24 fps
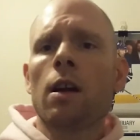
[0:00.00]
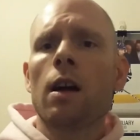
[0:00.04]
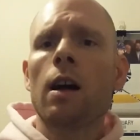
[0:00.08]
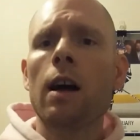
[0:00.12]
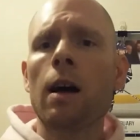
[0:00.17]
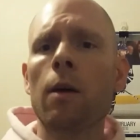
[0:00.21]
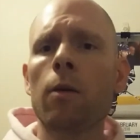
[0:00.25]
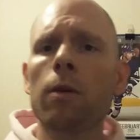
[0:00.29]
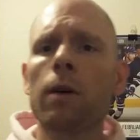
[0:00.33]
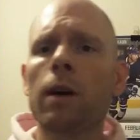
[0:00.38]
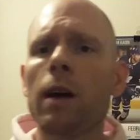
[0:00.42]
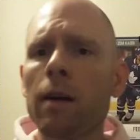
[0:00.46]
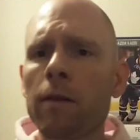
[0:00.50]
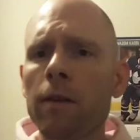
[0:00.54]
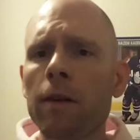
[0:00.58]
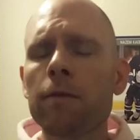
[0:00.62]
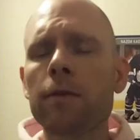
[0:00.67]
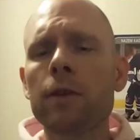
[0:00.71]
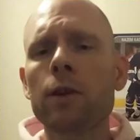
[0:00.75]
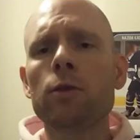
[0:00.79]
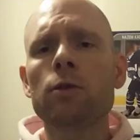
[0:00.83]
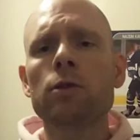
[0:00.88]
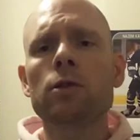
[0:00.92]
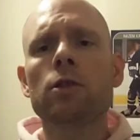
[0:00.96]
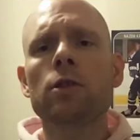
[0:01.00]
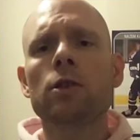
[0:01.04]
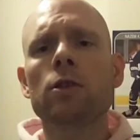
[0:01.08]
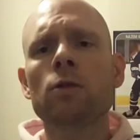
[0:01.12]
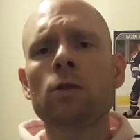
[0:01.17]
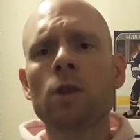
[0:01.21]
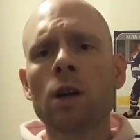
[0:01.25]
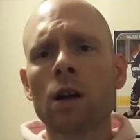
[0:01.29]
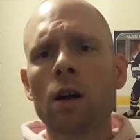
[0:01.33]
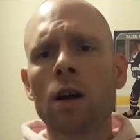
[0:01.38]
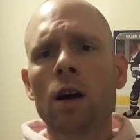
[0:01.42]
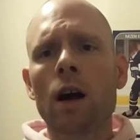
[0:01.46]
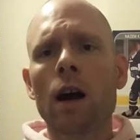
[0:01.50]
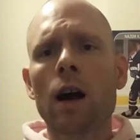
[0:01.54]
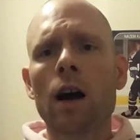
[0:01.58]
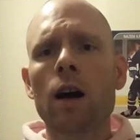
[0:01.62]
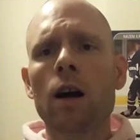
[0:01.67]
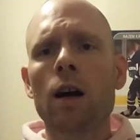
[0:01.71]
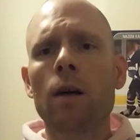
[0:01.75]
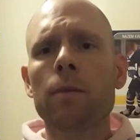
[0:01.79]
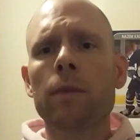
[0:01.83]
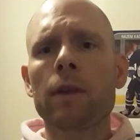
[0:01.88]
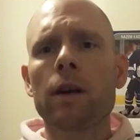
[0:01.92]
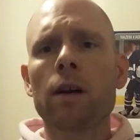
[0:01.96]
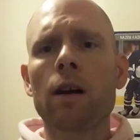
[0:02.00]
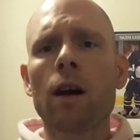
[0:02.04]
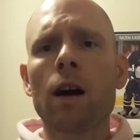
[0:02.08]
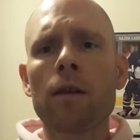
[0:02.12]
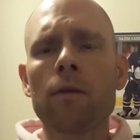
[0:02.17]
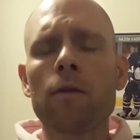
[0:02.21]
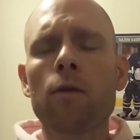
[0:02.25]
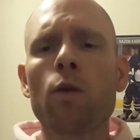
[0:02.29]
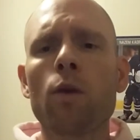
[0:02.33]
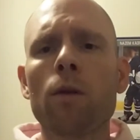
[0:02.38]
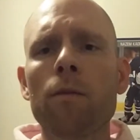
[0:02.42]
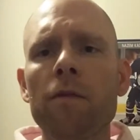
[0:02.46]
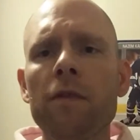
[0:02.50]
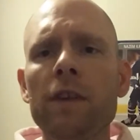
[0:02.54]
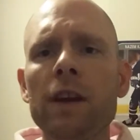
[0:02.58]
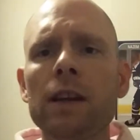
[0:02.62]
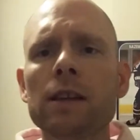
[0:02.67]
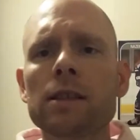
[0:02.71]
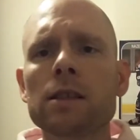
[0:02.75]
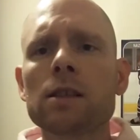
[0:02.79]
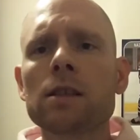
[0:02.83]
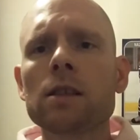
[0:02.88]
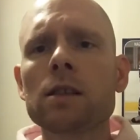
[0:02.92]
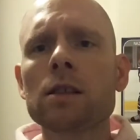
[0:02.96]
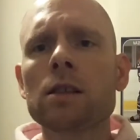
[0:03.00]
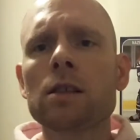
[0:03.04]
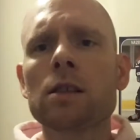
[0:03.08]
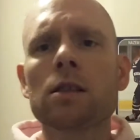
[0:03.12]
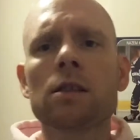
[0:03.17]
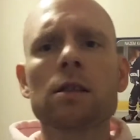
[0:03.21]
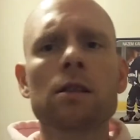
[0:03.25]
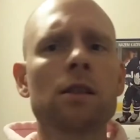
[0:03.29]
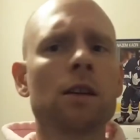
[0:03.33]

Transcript: I will I refuse to. Um, they're unformed fetuses.